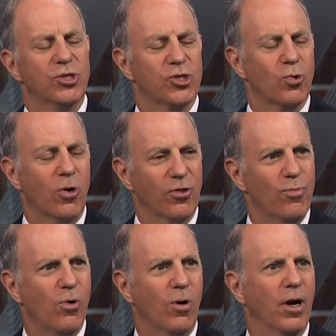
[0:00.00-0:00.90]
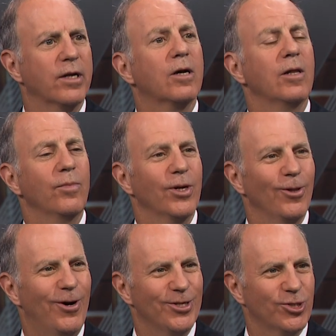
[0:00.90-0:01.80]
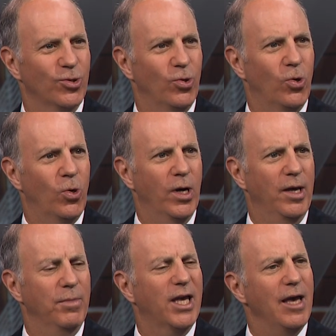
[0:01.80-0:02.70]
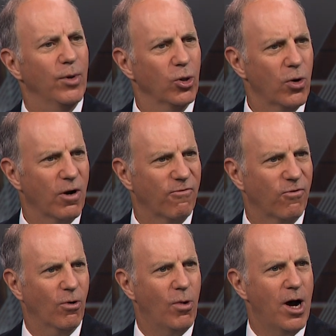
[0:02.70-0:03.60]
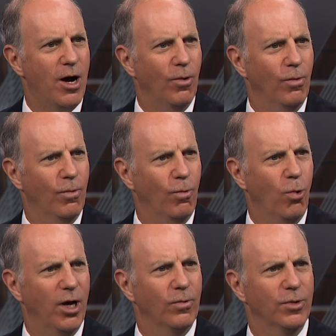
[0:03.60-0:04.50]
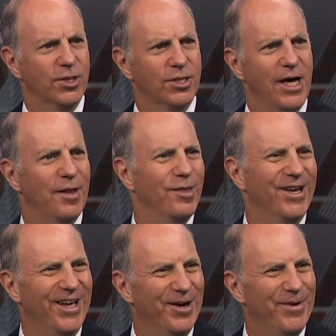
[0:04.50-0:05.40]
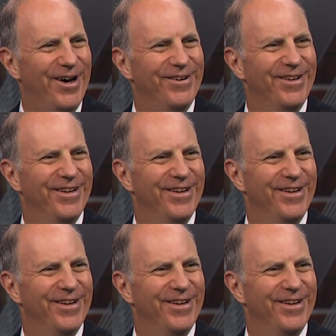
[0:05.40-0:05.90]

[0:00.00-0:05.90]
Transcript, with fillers: to Swarthmore and Columbia Law School and became a lawyer a while. Yes. What was that thinking about?